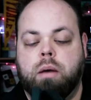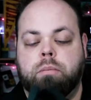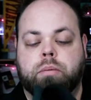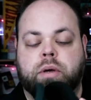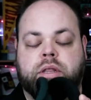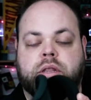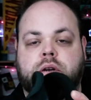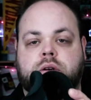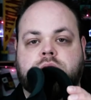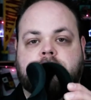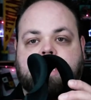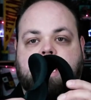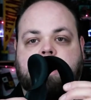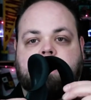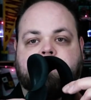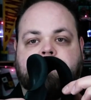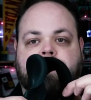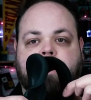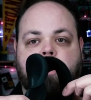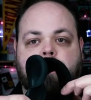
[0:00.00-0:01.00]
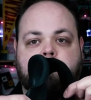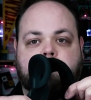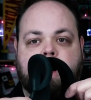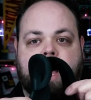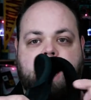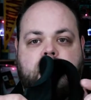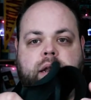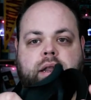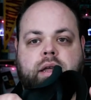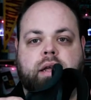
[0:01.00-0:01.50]
But there's a foam
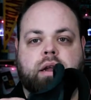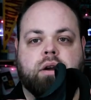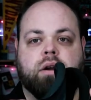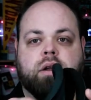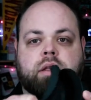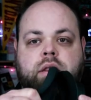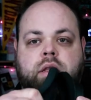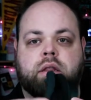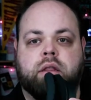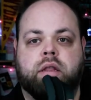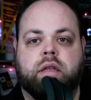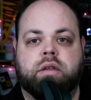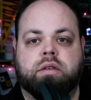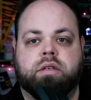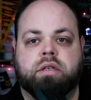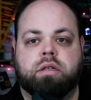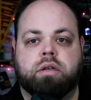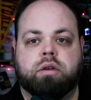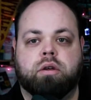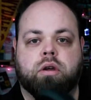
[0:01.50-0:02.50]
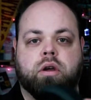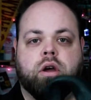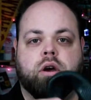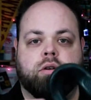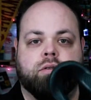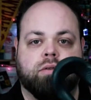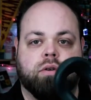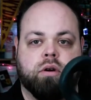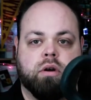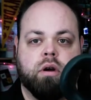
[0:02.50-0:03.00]
pad here and then the silicone
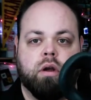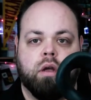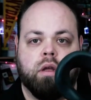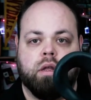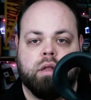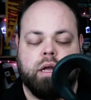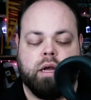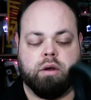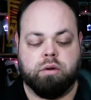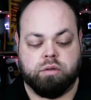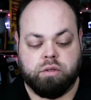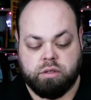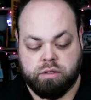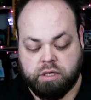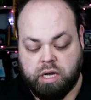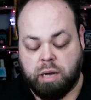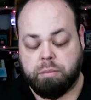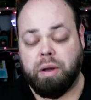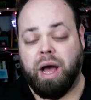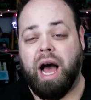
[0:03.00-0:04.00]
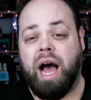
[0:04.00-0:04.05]
cover that goes on top.